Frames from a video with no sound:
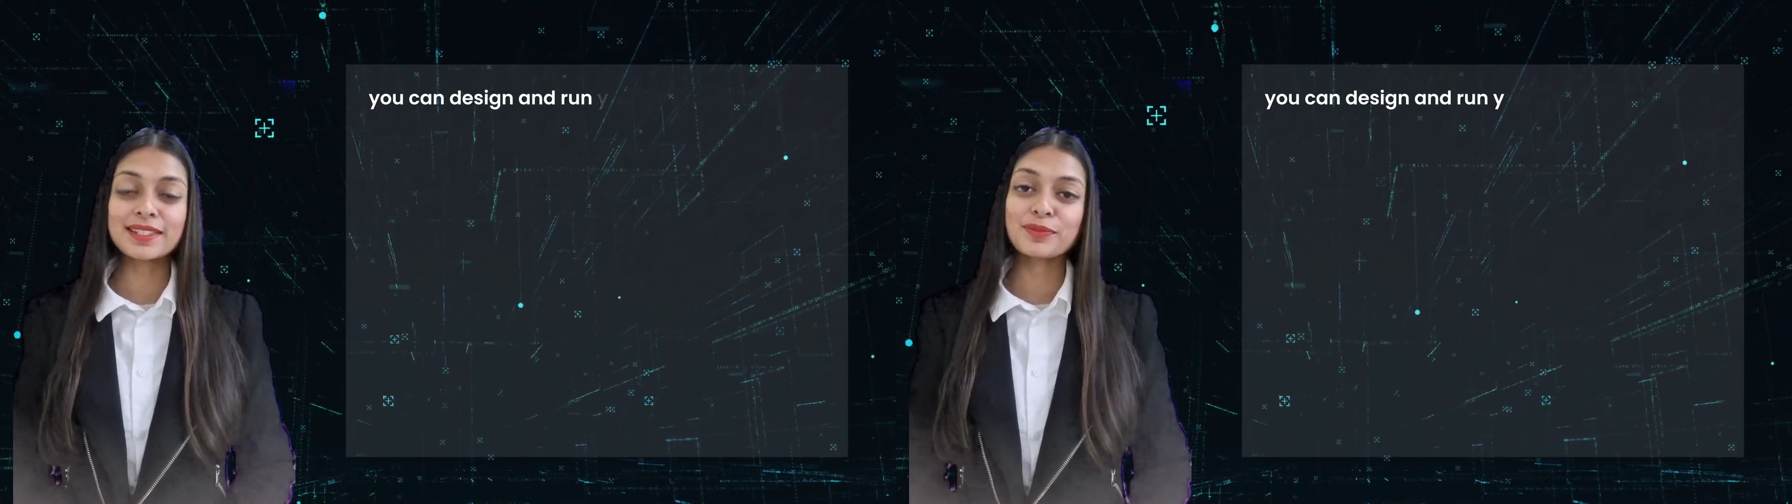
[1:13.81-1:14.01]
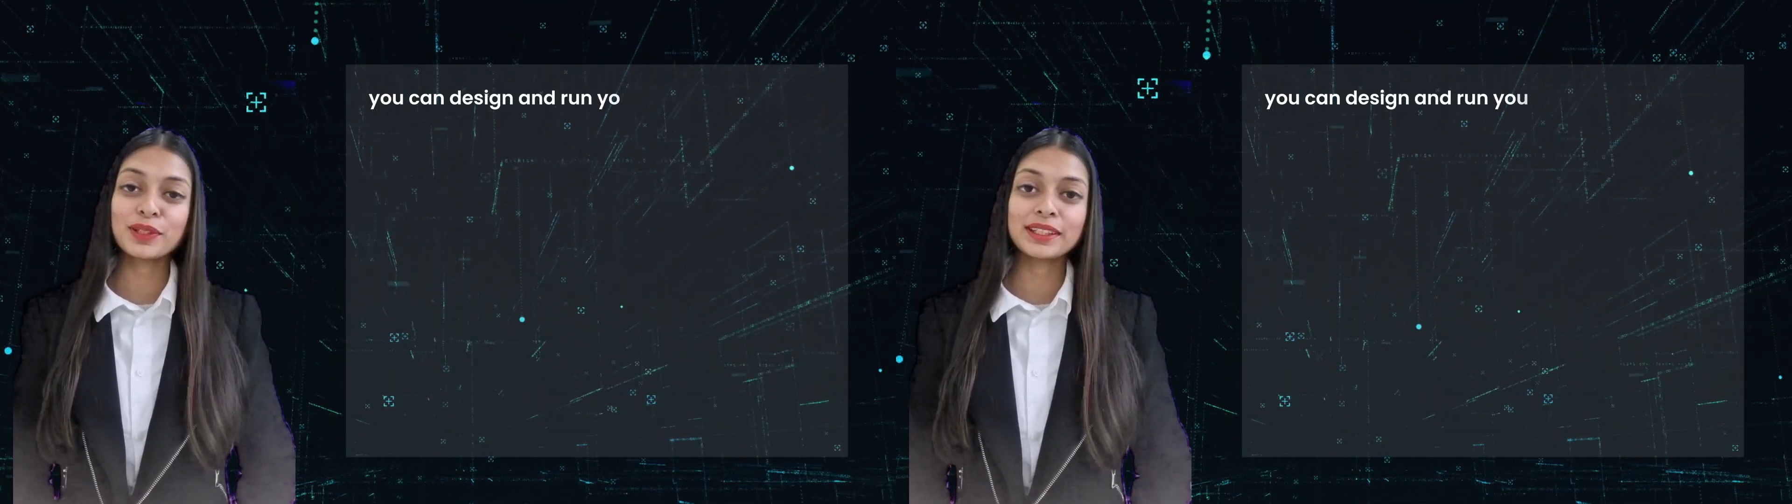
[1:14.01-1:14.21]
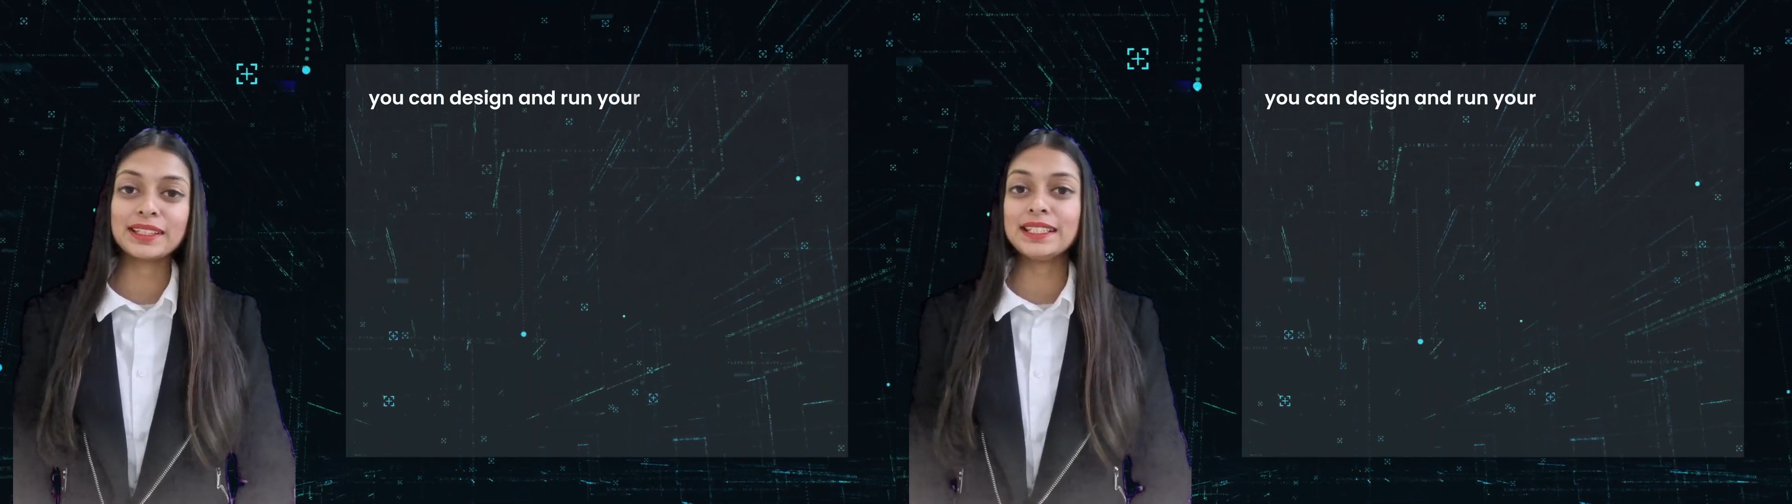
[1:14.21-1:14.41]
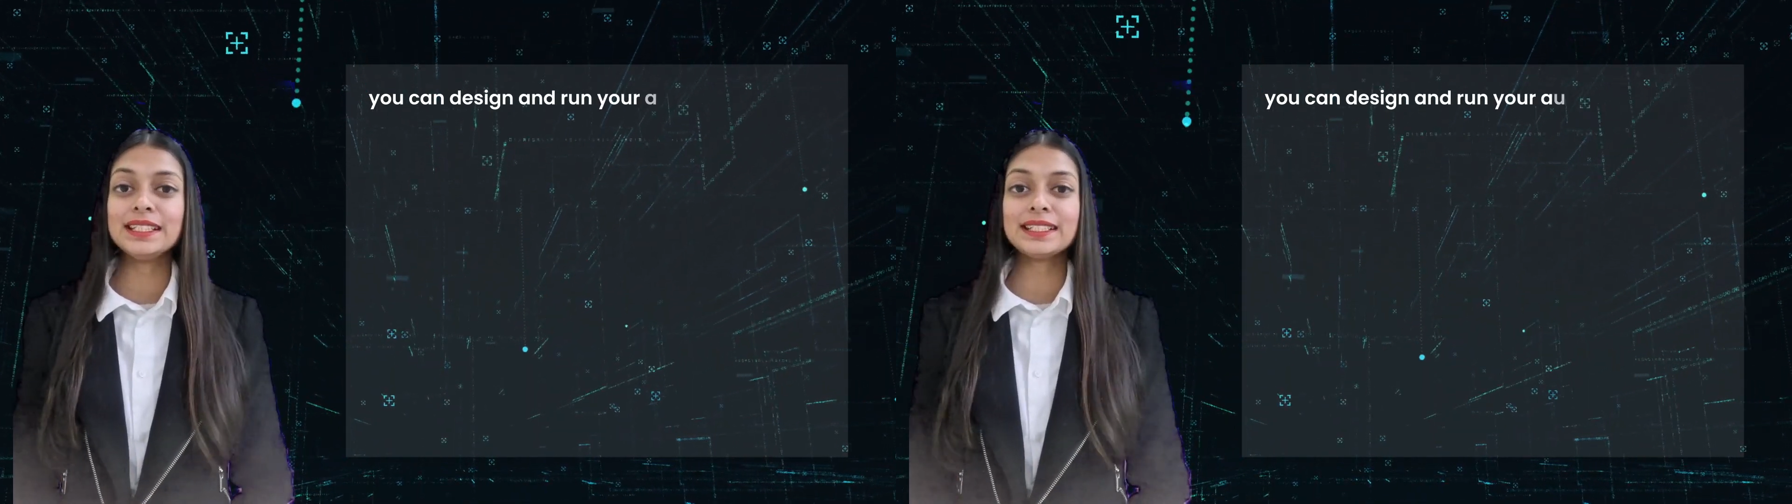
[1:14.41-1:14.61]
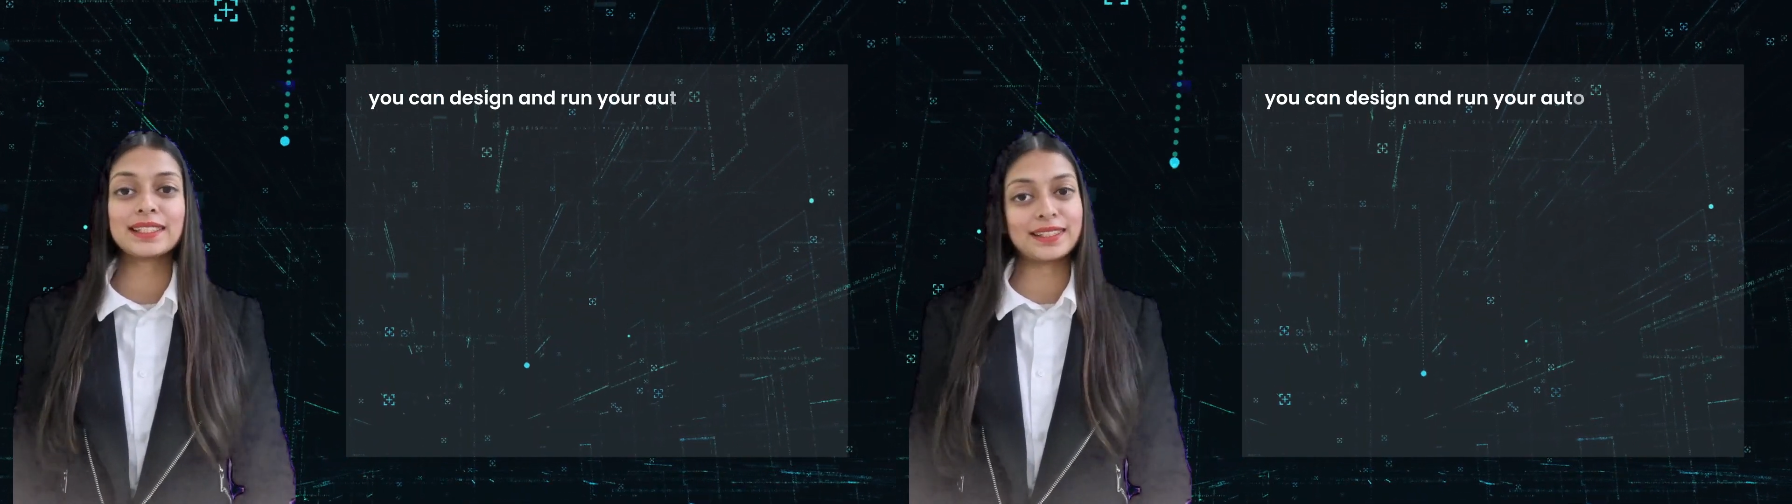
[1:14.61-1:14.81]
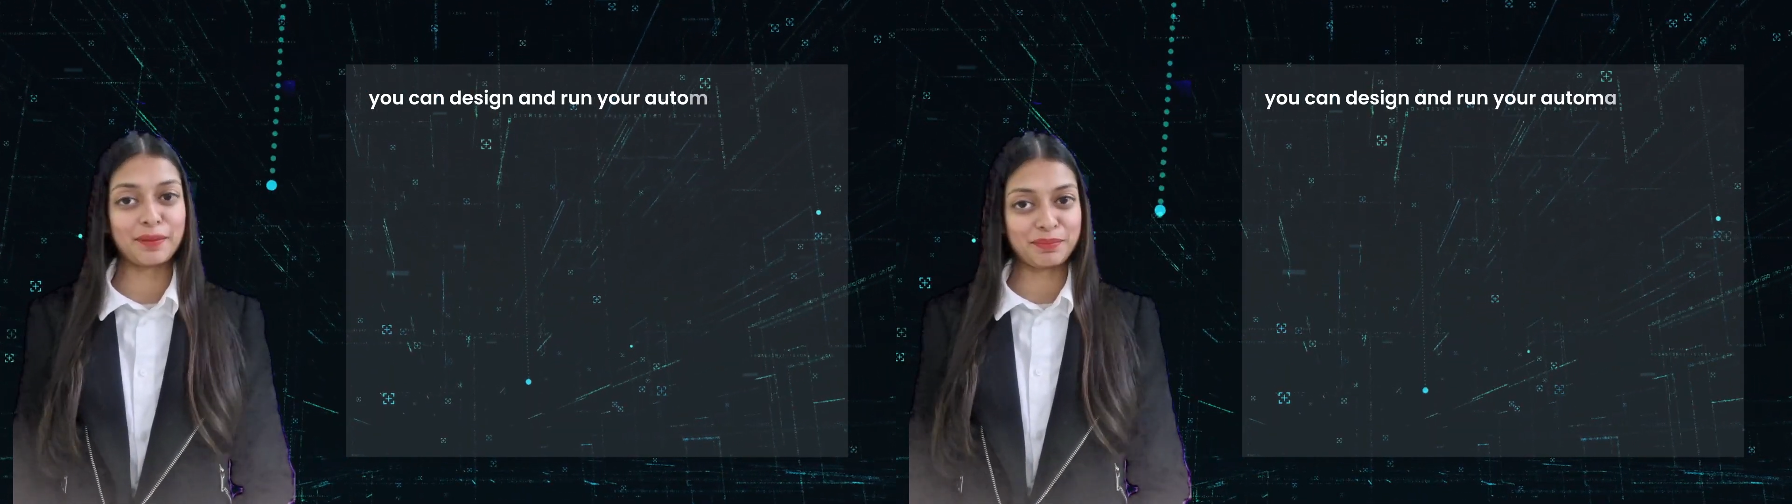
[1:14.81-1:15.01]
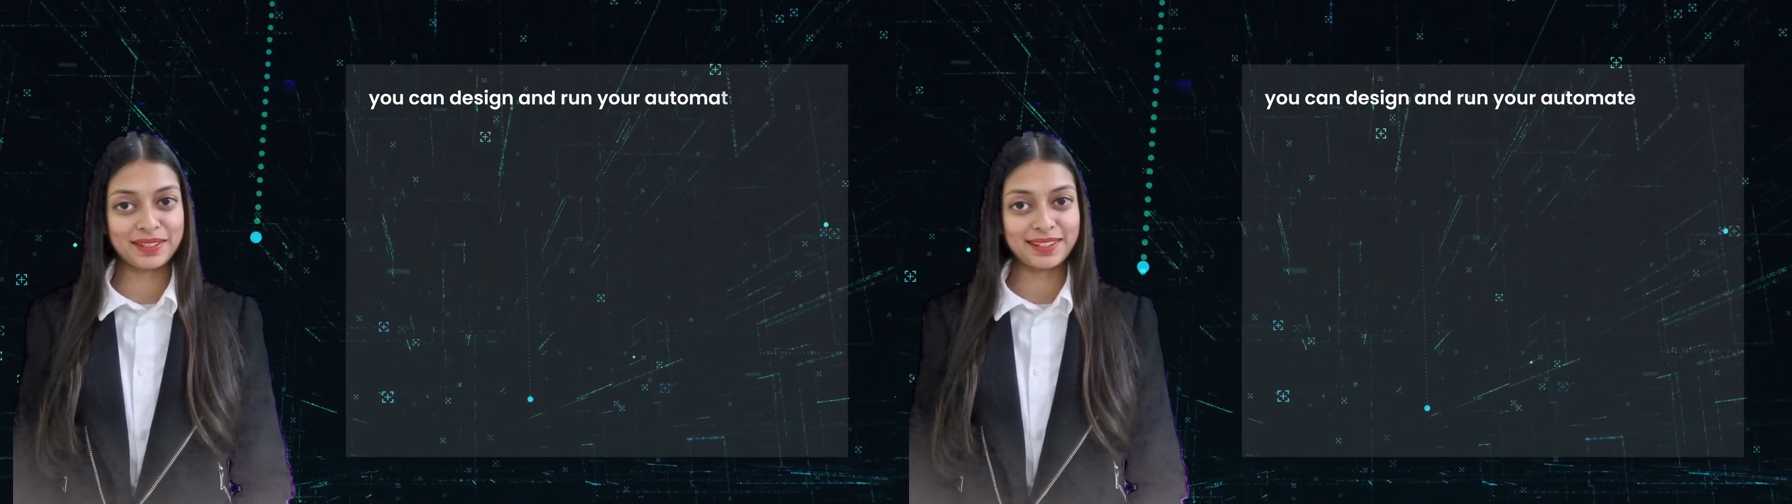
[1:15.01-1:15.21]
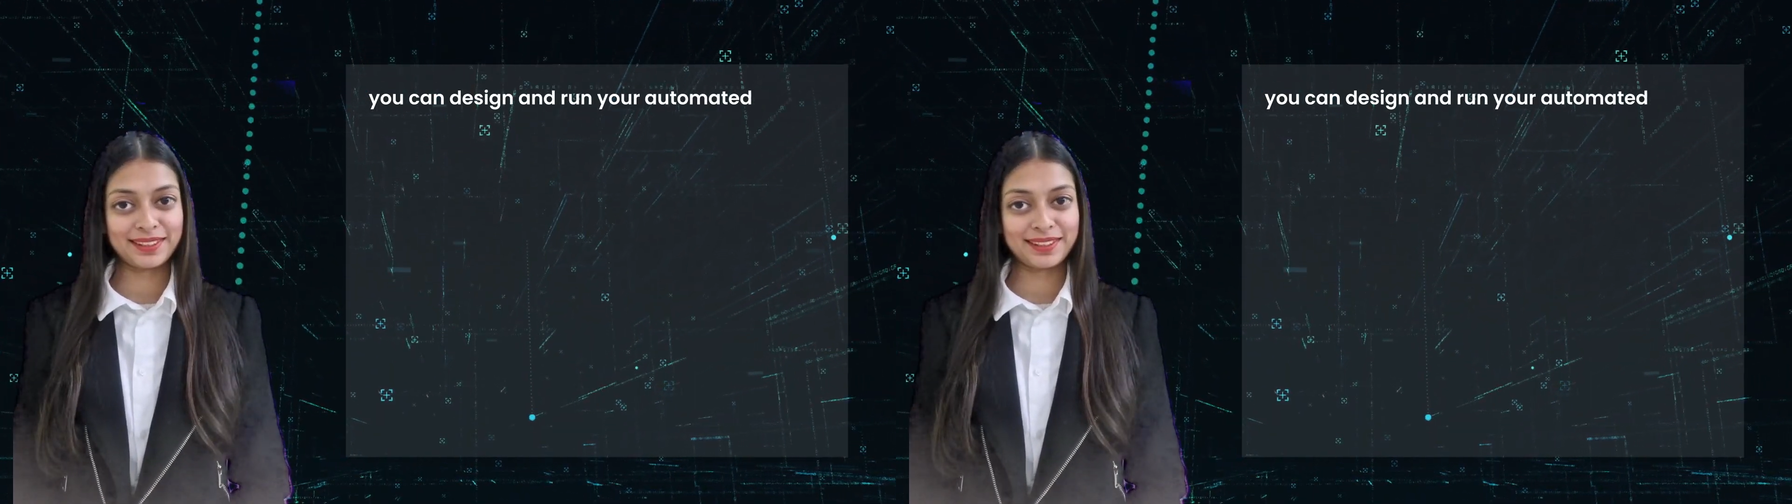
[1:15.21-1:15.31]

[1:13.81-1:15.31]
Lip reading: with these steps.